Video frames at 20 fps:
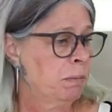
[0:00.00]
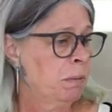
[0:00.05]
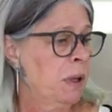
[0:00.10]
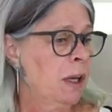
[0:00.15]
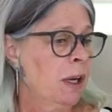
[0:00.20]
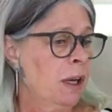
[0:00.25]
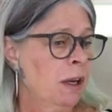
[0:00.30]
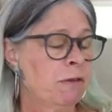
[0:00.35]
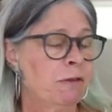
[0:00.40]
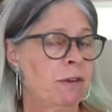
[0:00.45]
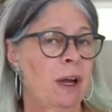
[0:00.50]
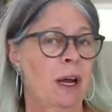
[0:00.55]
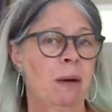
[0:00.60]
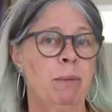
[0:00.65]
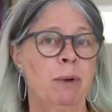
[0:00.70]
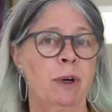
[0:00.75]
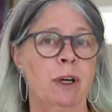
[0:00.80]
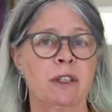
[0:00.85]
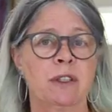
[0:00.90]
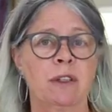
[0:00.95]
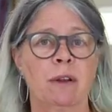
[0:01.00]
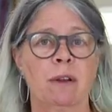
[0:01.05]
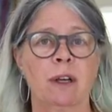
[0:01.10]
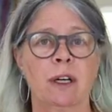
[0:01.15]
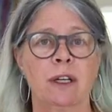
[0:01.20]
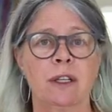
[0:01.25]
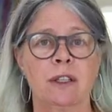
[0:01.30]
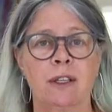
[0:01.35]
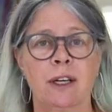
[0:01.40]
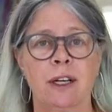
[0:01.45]
pinning fabric so that
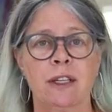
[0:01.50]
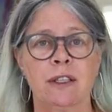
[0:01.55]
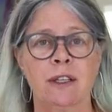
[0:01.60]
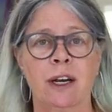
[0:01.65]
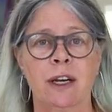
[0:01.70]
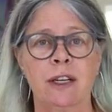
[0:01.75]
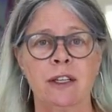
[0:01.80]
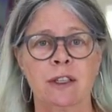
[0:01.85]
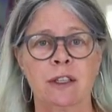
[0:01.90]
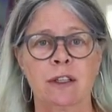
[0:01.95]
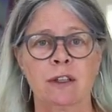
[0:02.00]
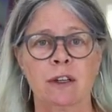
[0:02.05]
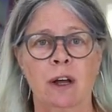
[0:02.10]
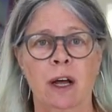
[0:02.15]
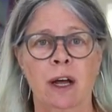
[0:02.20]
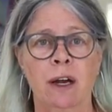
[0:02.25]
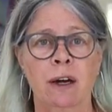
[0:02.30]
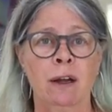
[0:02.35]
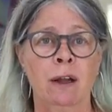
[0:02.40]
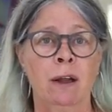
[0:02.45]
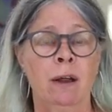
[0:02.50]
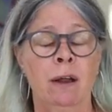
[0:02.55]
it stays nice and taut.